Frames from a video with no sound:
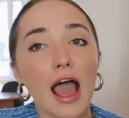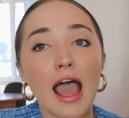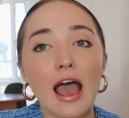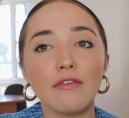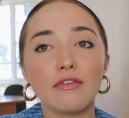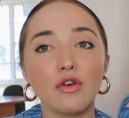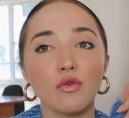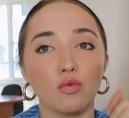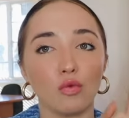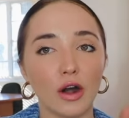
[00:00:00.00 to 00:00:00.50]
I
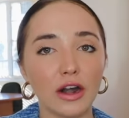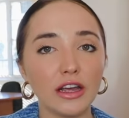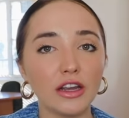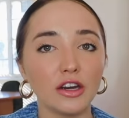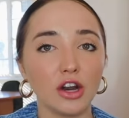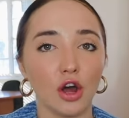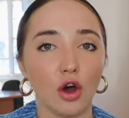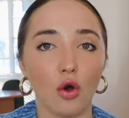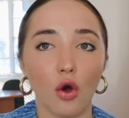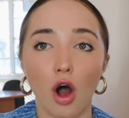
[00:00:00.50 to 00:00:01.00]
have a
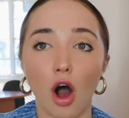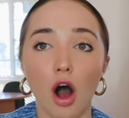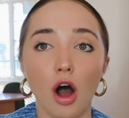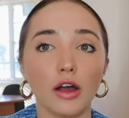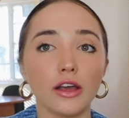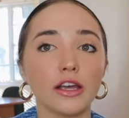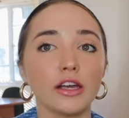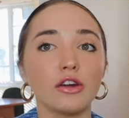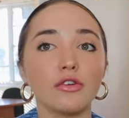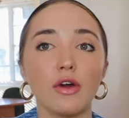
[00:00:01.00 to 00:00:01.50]
running note
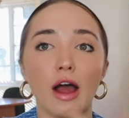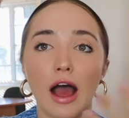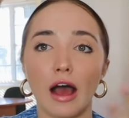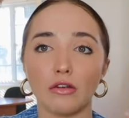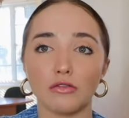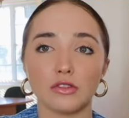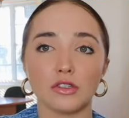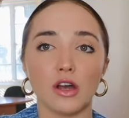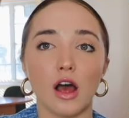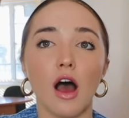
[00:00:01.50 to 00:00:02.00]
all year
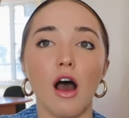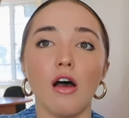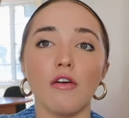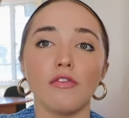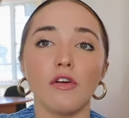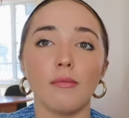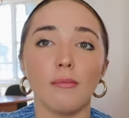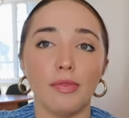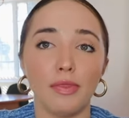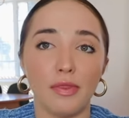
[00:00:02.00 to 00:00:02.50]
round
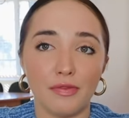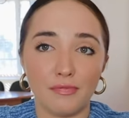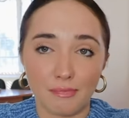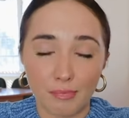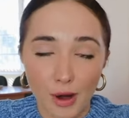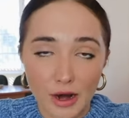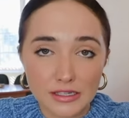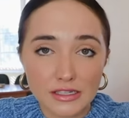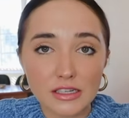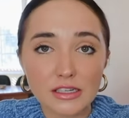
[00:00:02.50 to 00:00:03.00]
of
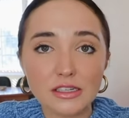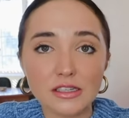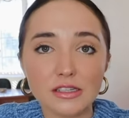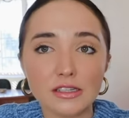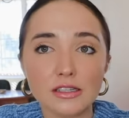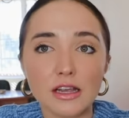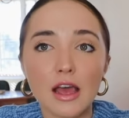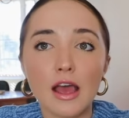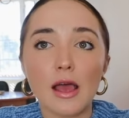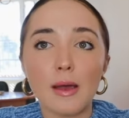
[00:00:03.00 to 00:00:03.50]

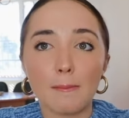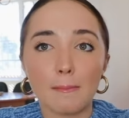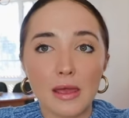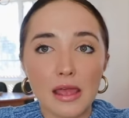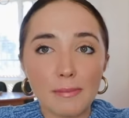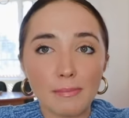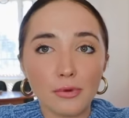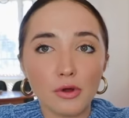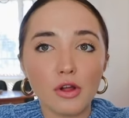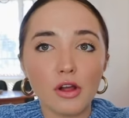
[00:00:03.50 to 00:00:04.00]
presents
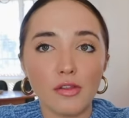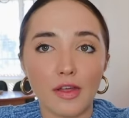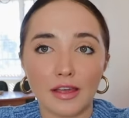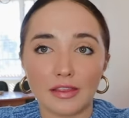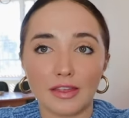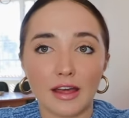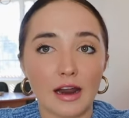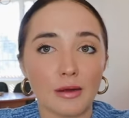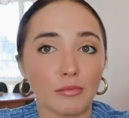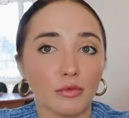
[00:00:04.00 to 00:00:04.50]
people
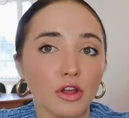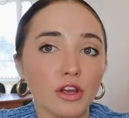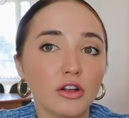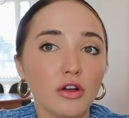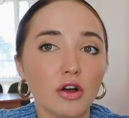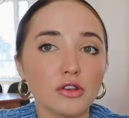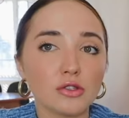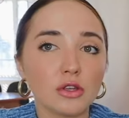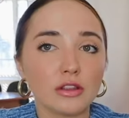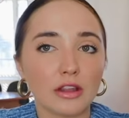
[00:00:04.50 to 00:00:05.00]
like that I'm really
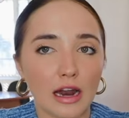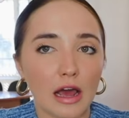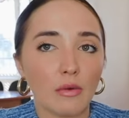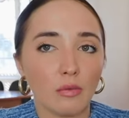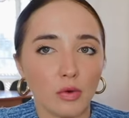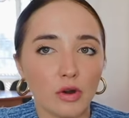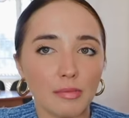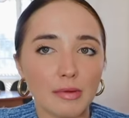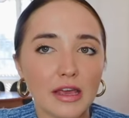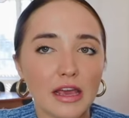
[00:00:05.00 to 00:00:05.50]
close with that I
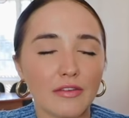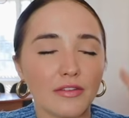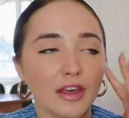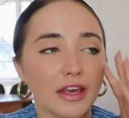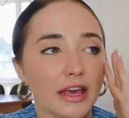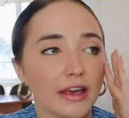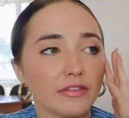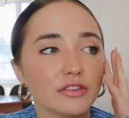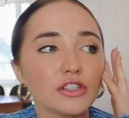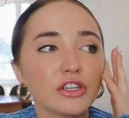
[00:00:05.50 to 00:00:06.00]
would be
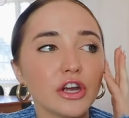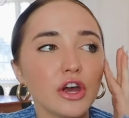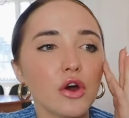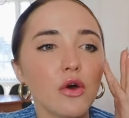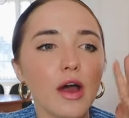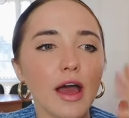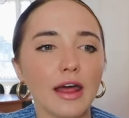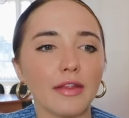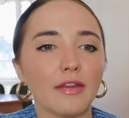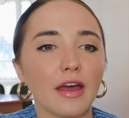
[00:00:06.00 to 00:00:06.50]
giving gifts to
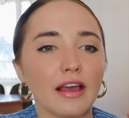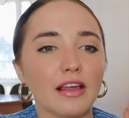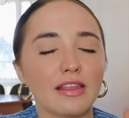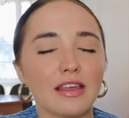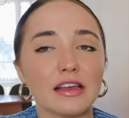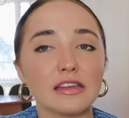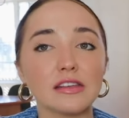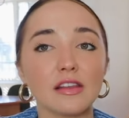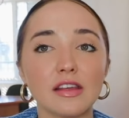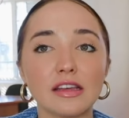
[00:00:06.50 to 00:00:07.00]
and like
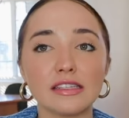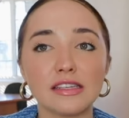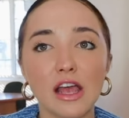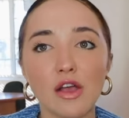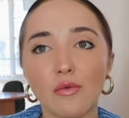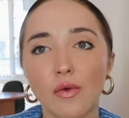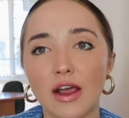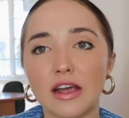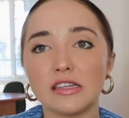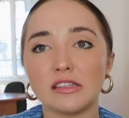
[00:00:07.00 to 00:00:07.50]
things that they
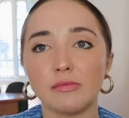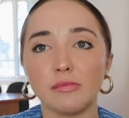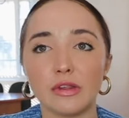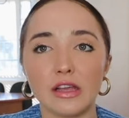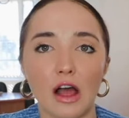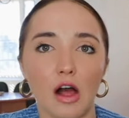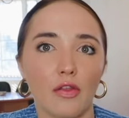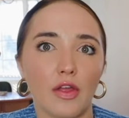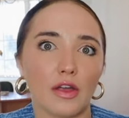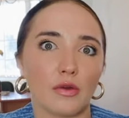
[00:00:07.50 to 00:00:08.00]
say
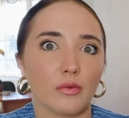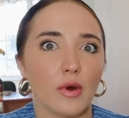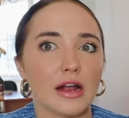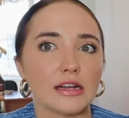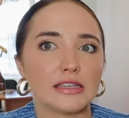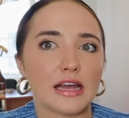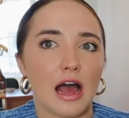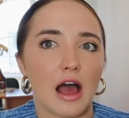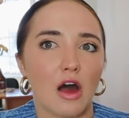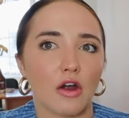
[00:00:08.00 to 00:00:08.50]
randomly I'll like
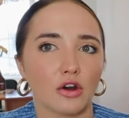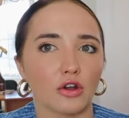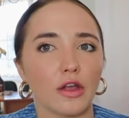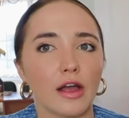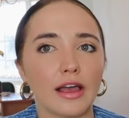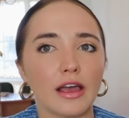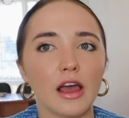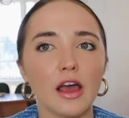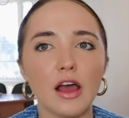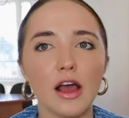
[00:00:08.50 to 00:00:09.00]
write down or
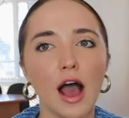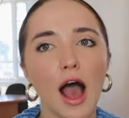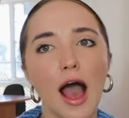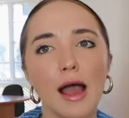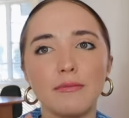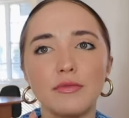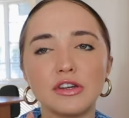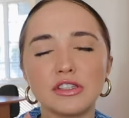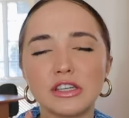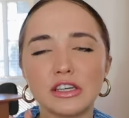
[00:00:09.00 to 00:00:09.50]
like
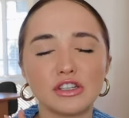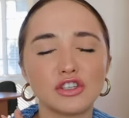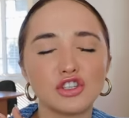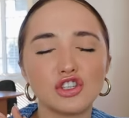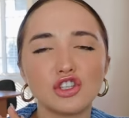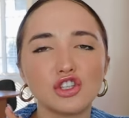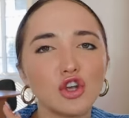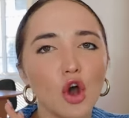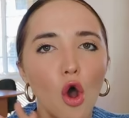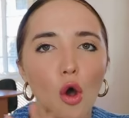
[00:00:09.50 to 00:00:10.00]
I'm just like
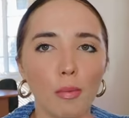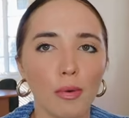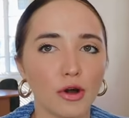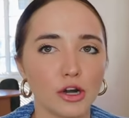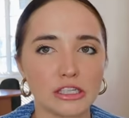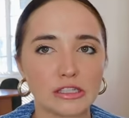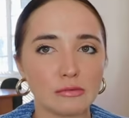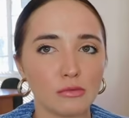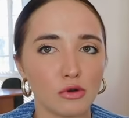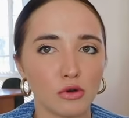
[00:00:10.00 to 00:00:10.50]
so
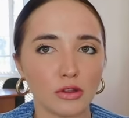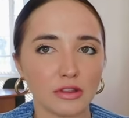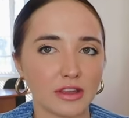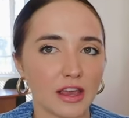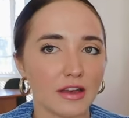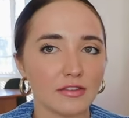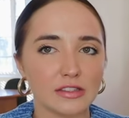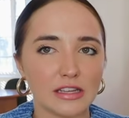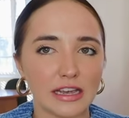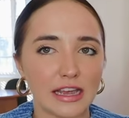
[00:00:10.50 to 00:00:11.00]
personable
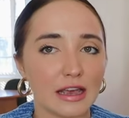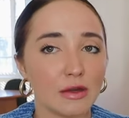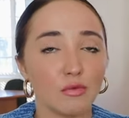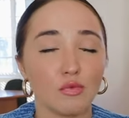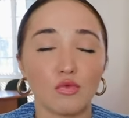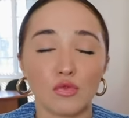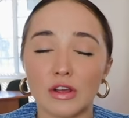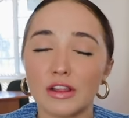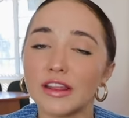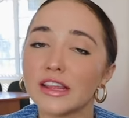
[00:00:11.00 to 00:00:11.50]
with gifts like it
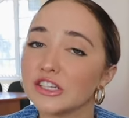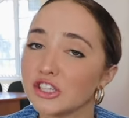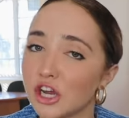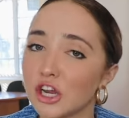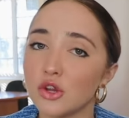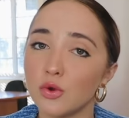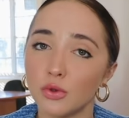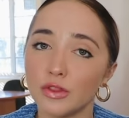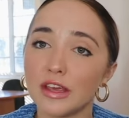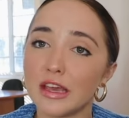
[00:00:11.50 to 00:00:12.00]
really
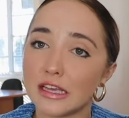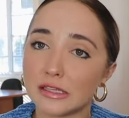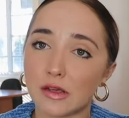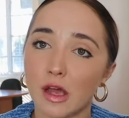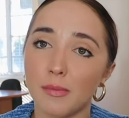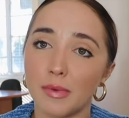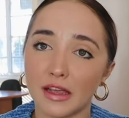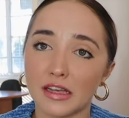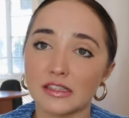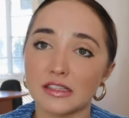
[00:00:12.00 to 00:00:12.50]
genuinely is
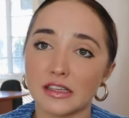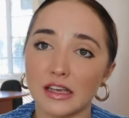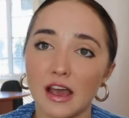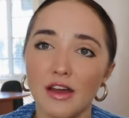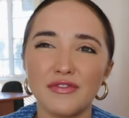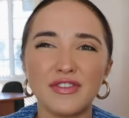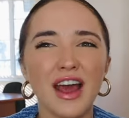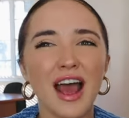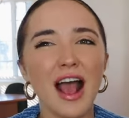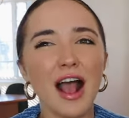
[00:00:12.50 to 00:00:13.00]
my biggest
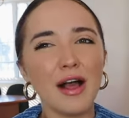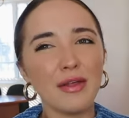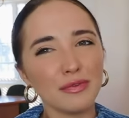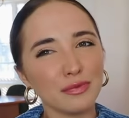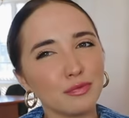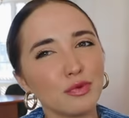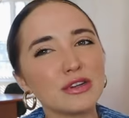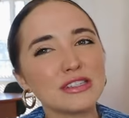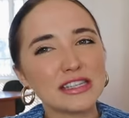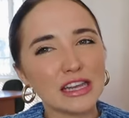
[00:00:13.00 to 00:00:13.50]
gift
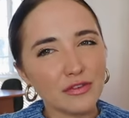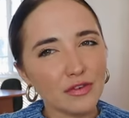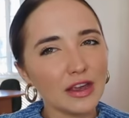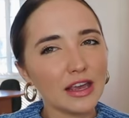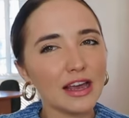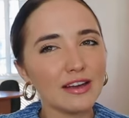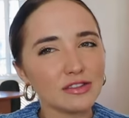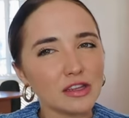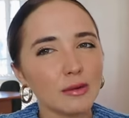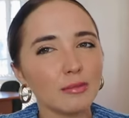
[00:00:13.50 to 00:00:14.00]

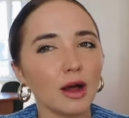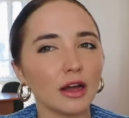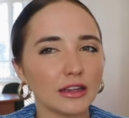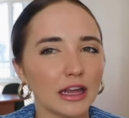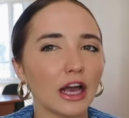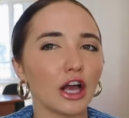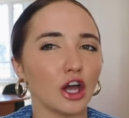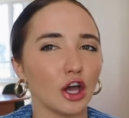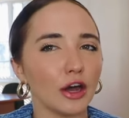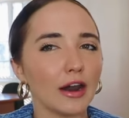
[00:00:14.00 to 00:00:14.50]
receiving gifts I'm
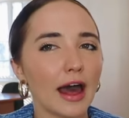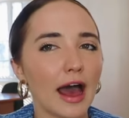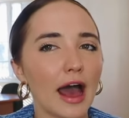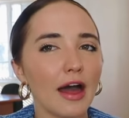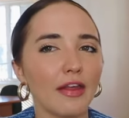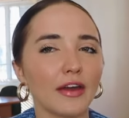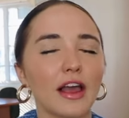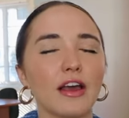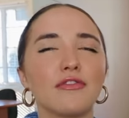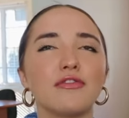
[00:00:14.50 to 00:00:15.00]
not that good
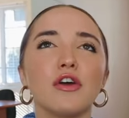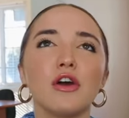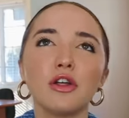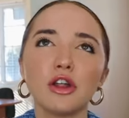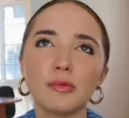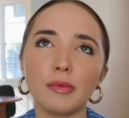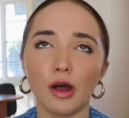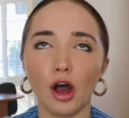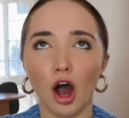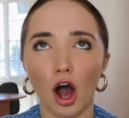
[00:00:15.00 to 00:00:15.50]
at like I feel a
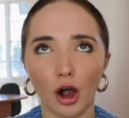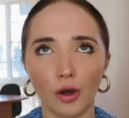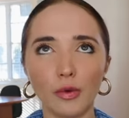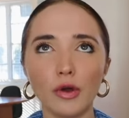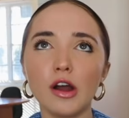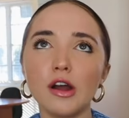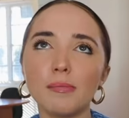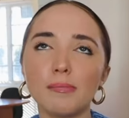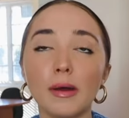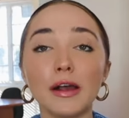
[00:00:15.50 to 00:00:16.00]
little bit
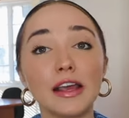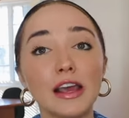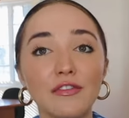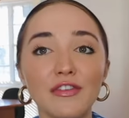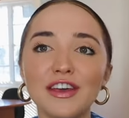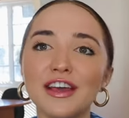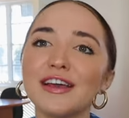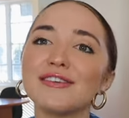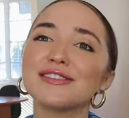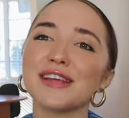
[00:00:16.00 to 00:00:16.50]
awkward but
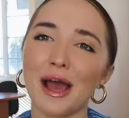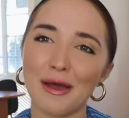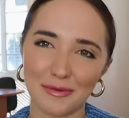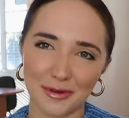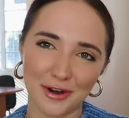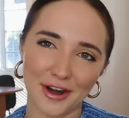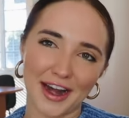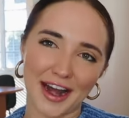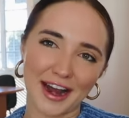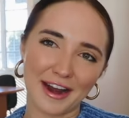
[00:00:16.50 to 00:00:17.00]
giving gifts
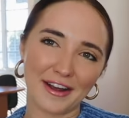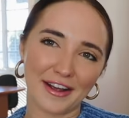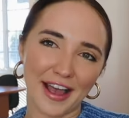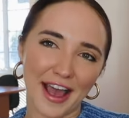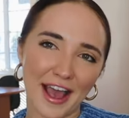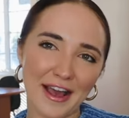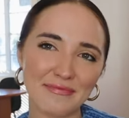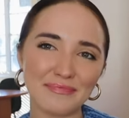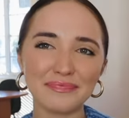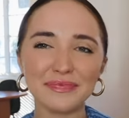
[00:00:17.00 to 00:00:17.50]
I'm great
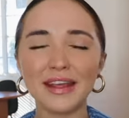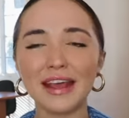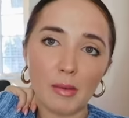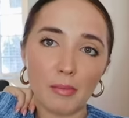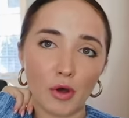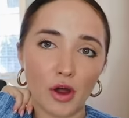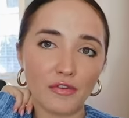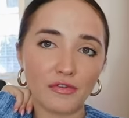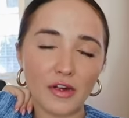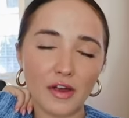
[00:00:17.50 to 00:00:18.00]
okay my
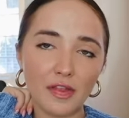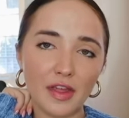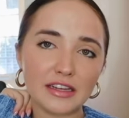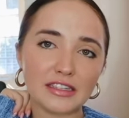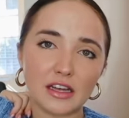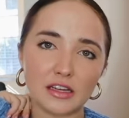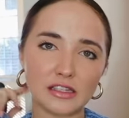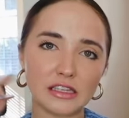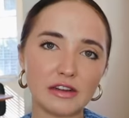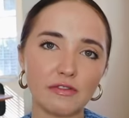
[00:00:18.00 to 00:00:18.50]
boyfriend
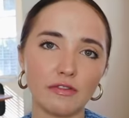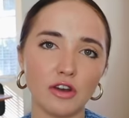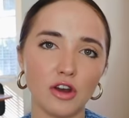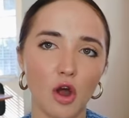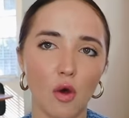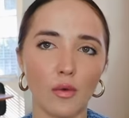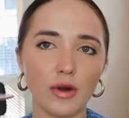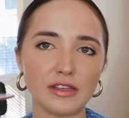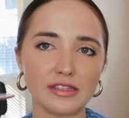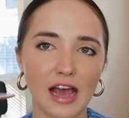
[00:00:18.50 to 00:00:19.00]
like doesn't even
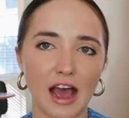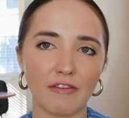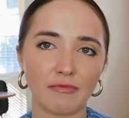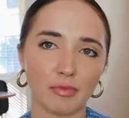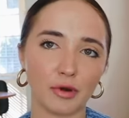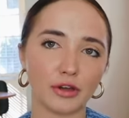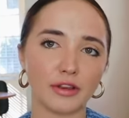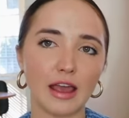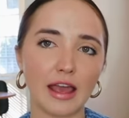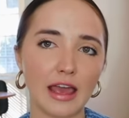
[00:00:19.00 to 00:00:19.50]
know when his
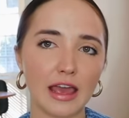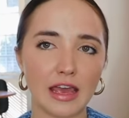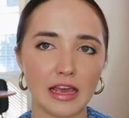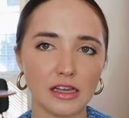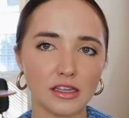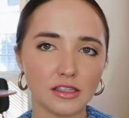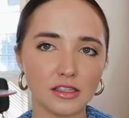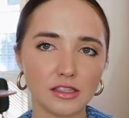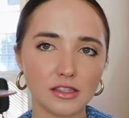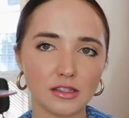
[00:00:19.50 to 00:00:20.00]
half
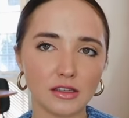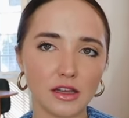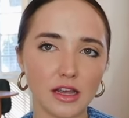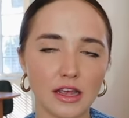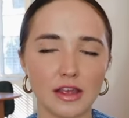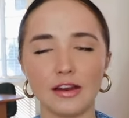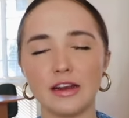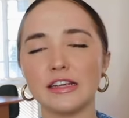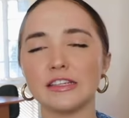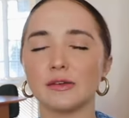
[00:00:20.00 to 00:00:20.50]
birthday is
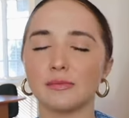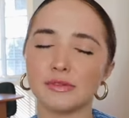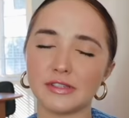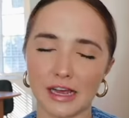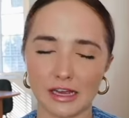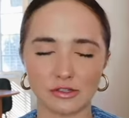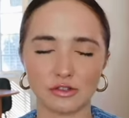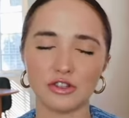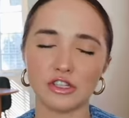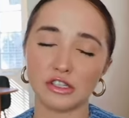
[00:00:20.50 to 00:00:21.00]
and he's
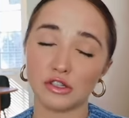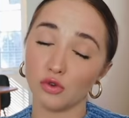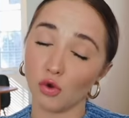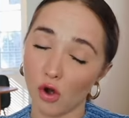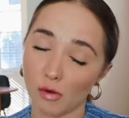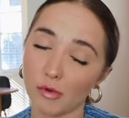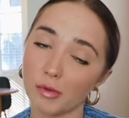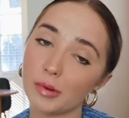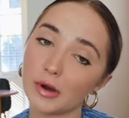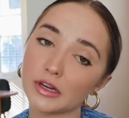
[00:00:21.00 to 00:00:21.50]
obsessed with his
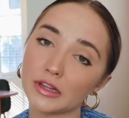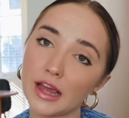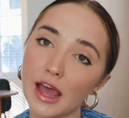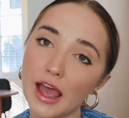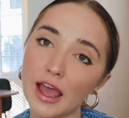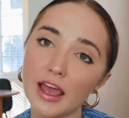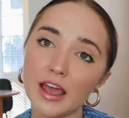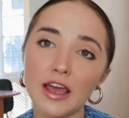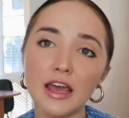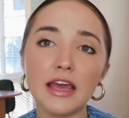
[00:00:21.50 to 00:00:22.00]
normal
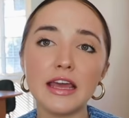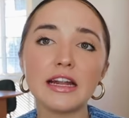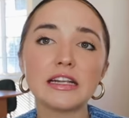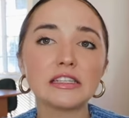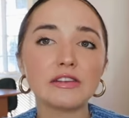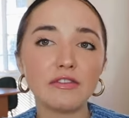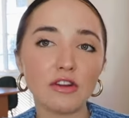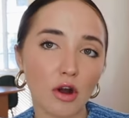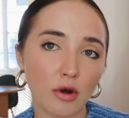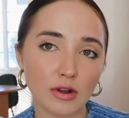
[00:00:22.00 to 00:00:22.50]
birthday he
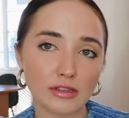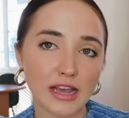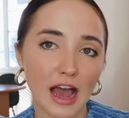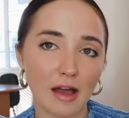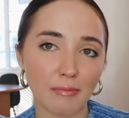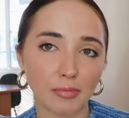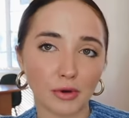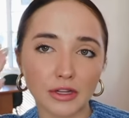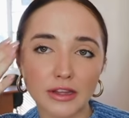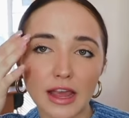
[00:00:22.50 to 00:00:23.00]
doesn't even know when his
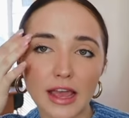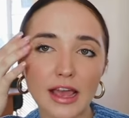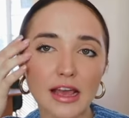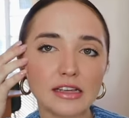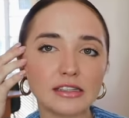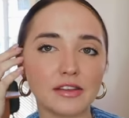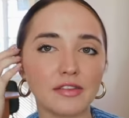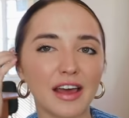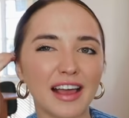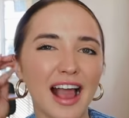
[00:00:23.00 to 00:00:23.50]
half
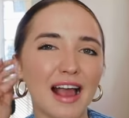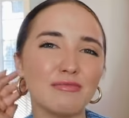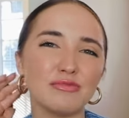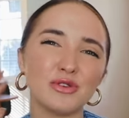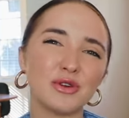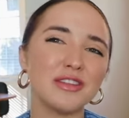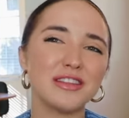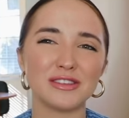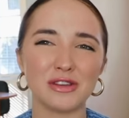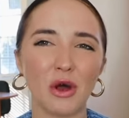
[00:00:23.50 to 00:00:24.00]
birthday is and like I'm
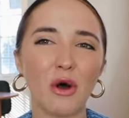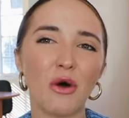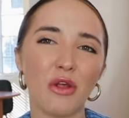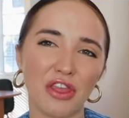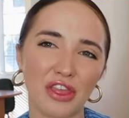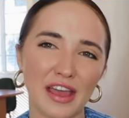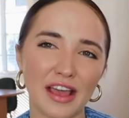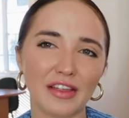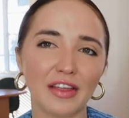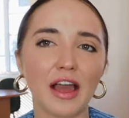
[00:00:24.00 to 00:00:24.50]
doing this
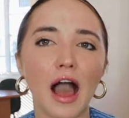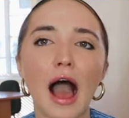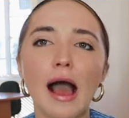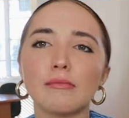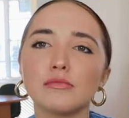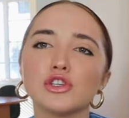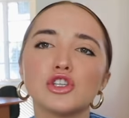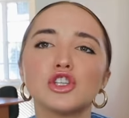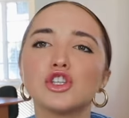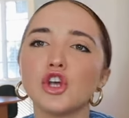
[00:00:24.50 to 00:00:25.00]
whole thing like
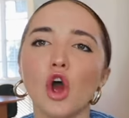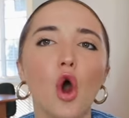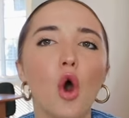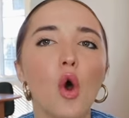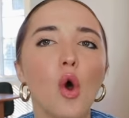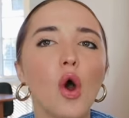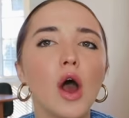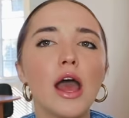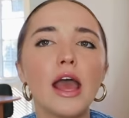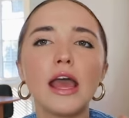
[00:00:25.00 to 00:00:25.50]
I'm
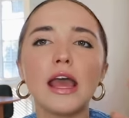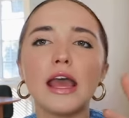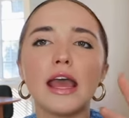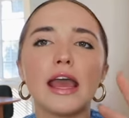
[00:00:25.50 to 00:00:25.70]
so